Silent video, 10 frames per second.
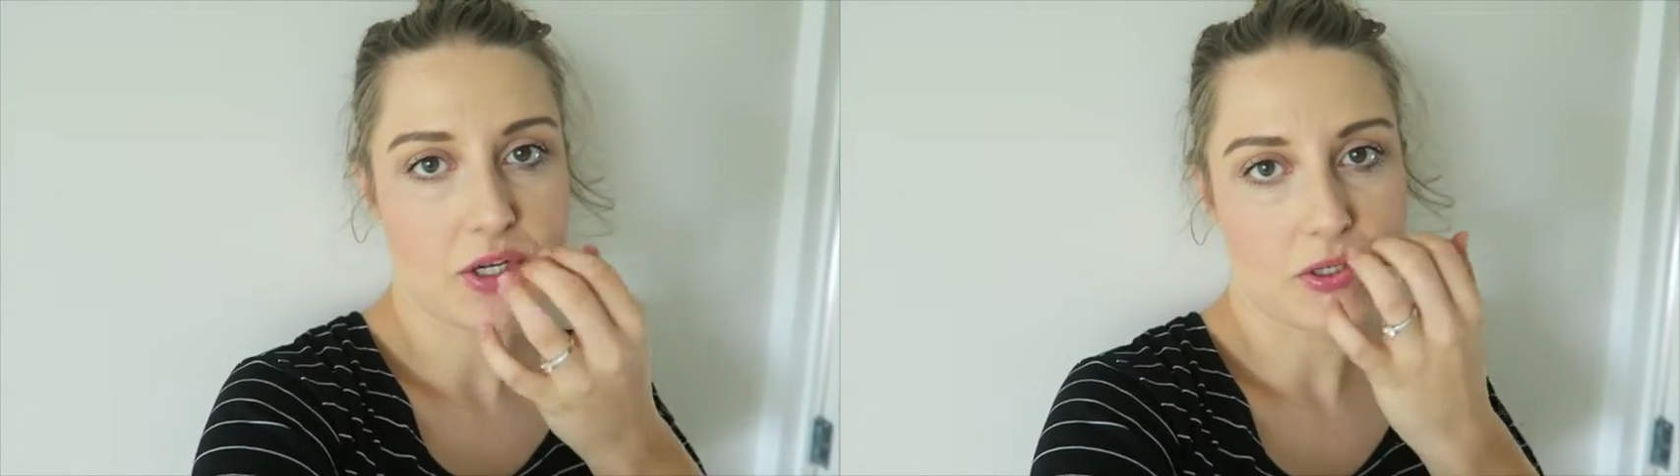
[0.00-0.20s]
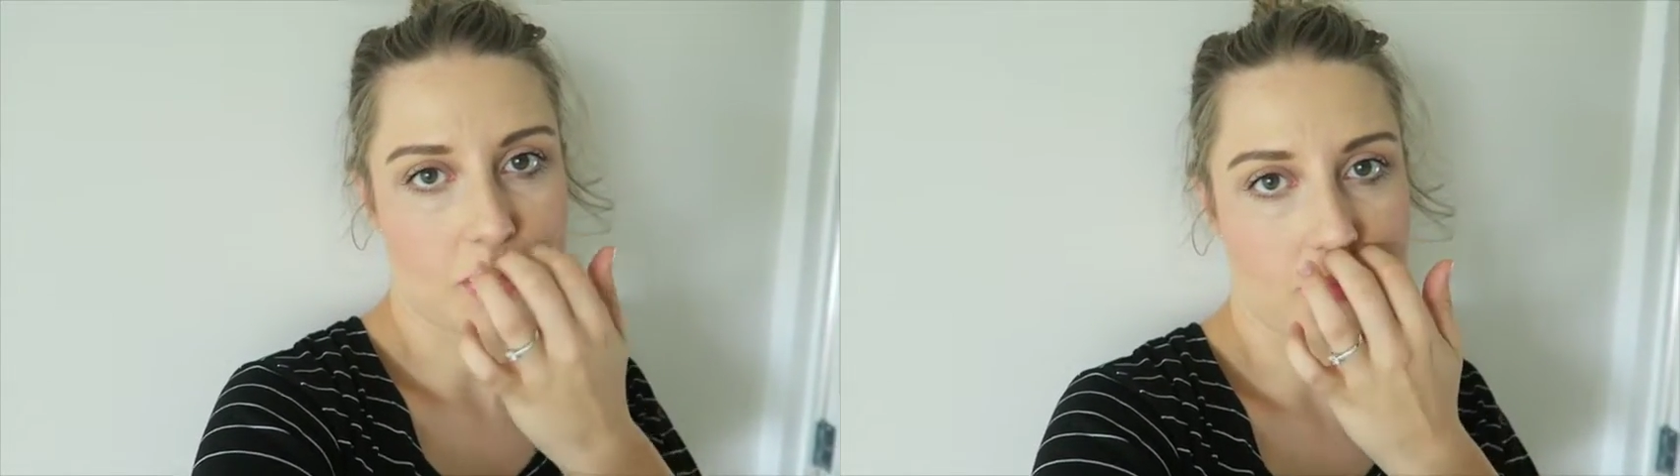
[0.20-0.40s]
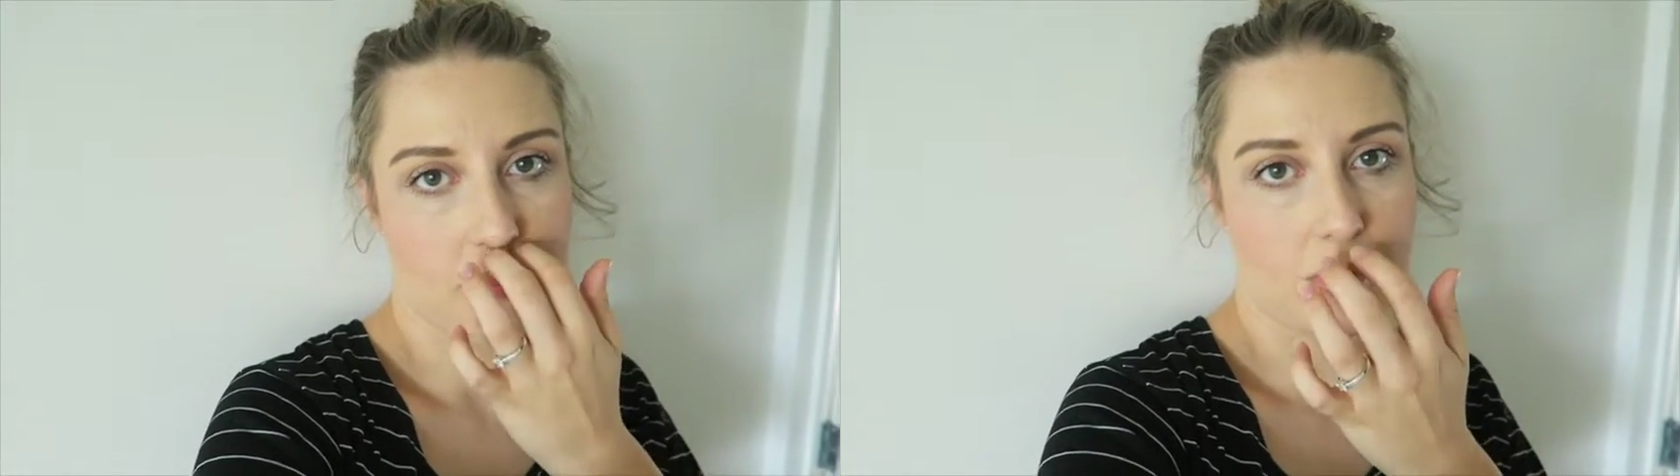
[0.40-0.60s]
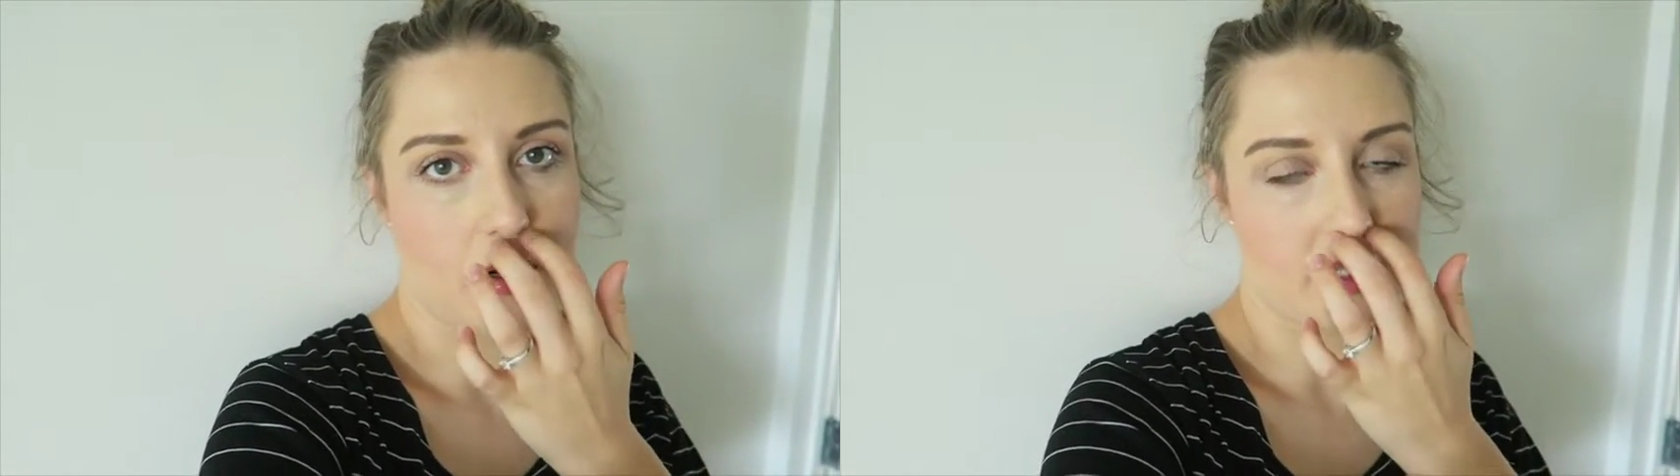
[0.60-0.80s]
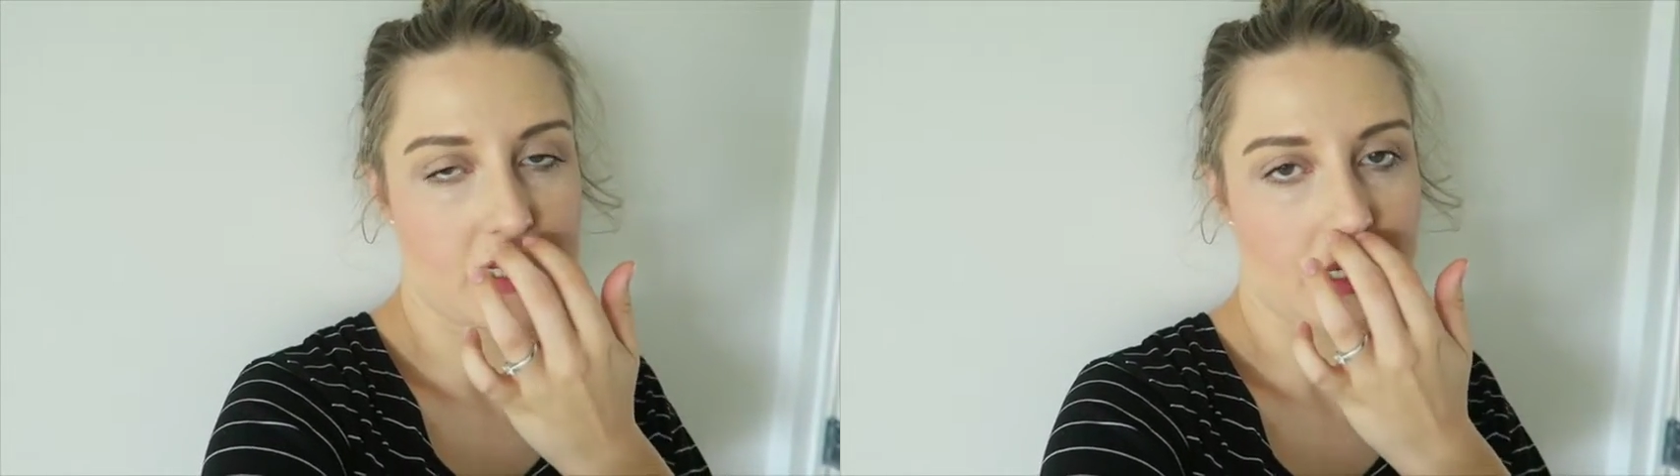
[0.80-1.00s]
because the
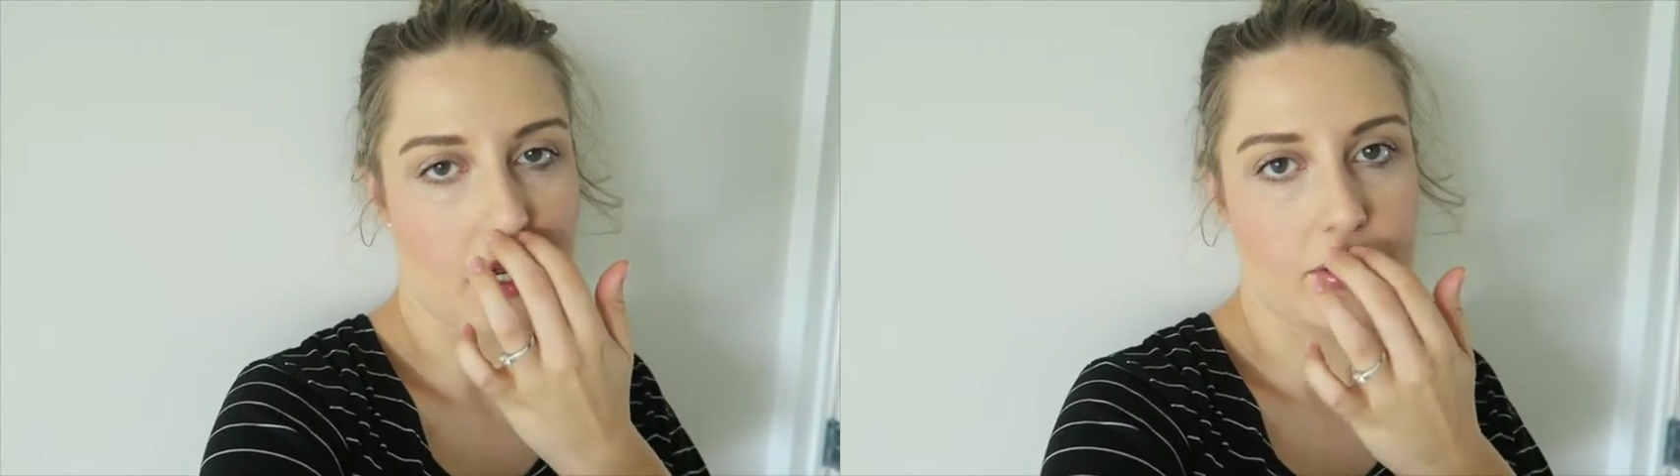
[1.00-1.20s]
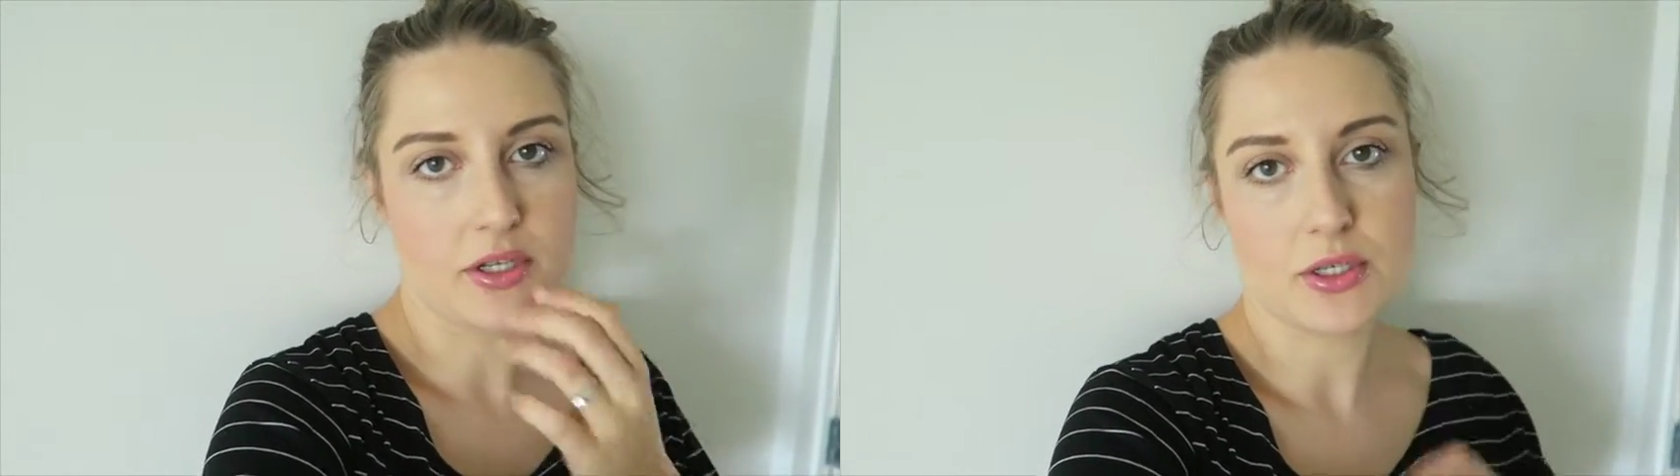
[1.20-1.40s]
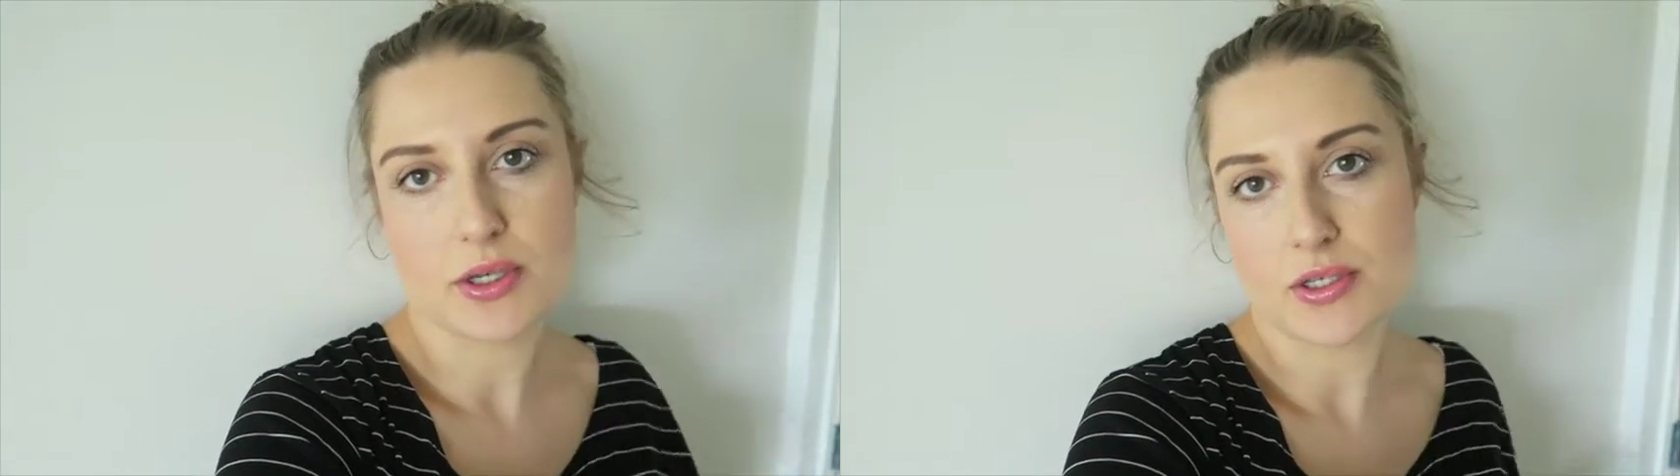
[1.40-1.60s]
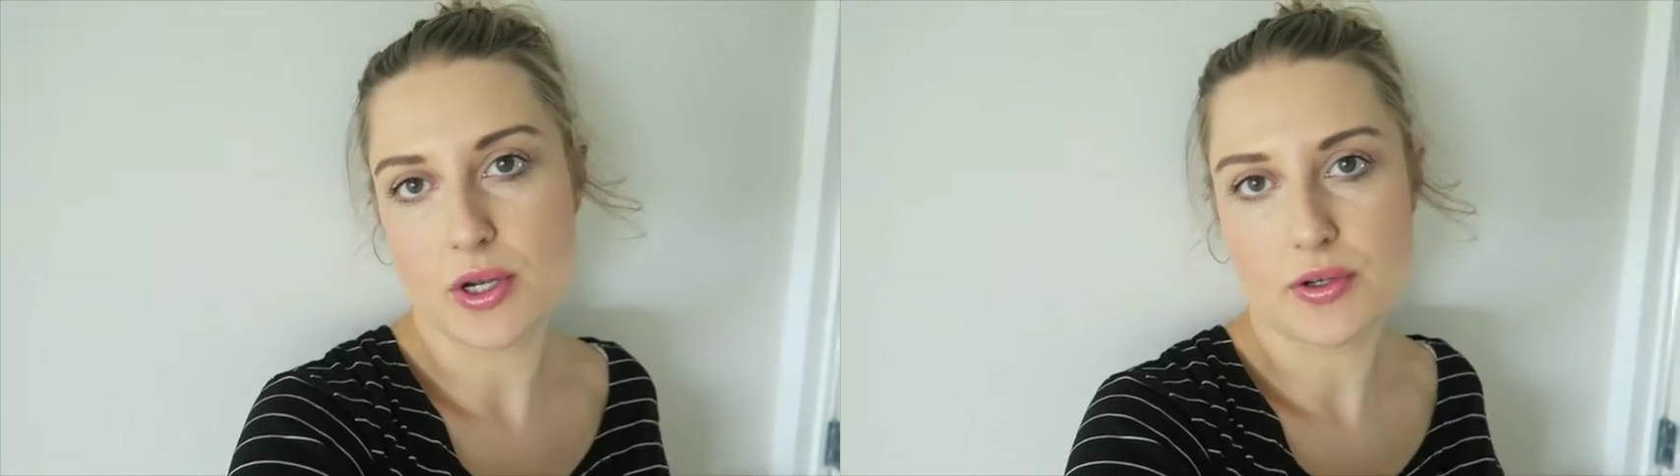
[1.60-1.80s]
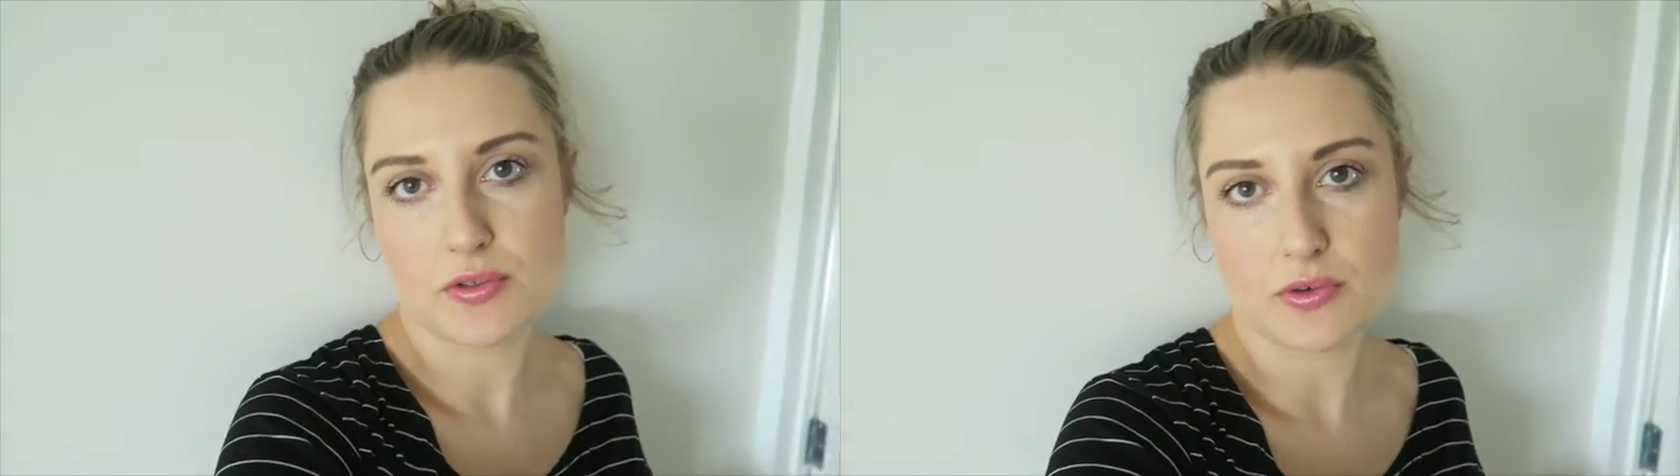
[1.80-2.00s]
prongs that go into his
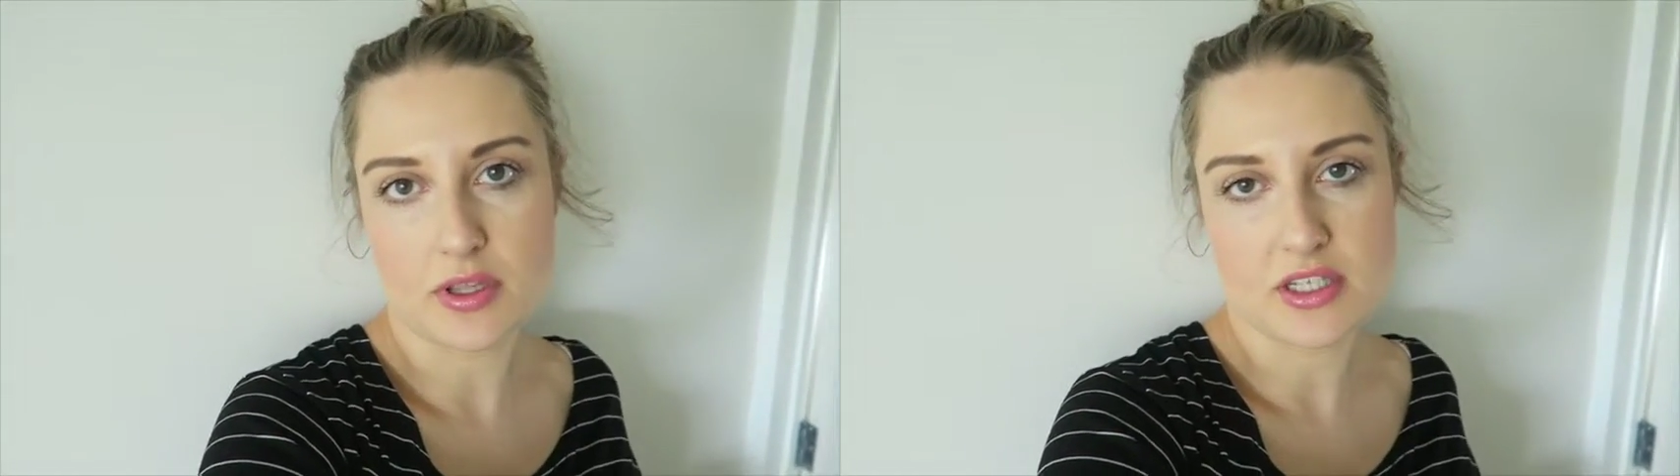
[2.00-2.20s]
nose for the